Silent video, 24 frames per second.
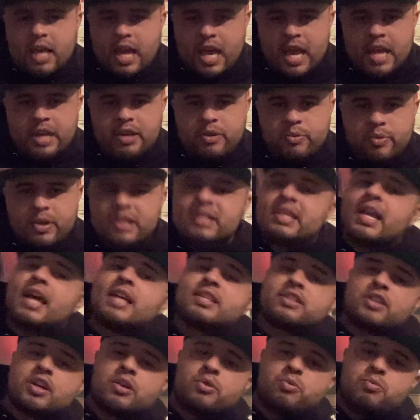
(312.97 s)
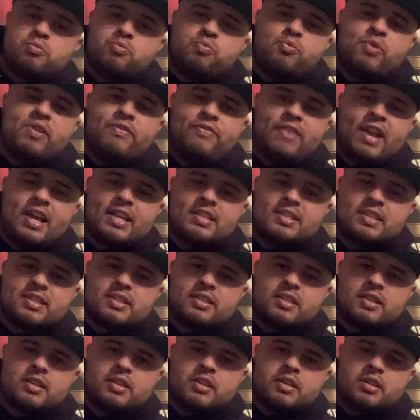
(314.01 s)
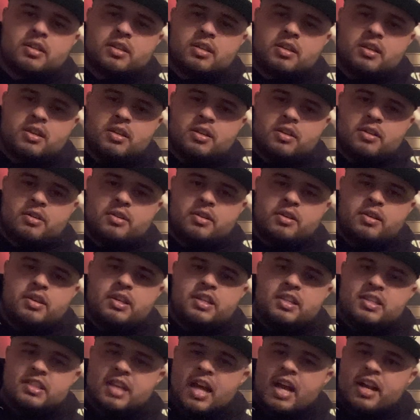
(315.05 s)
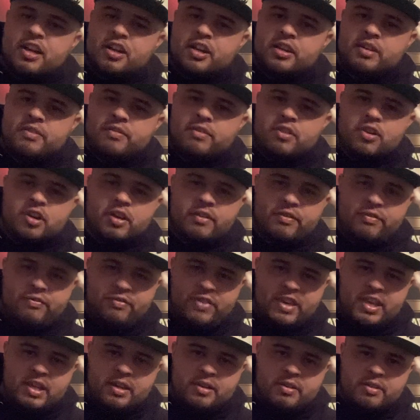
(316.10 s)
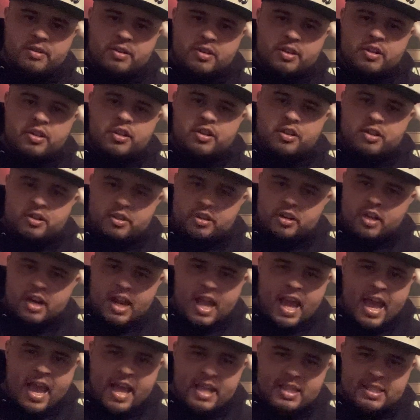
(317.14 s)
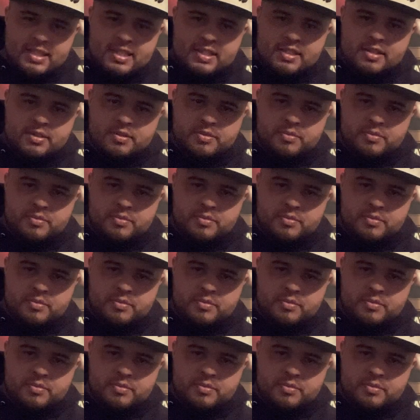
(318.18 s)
Andy Ruiz has good reflexes. He's got good feet, good hands.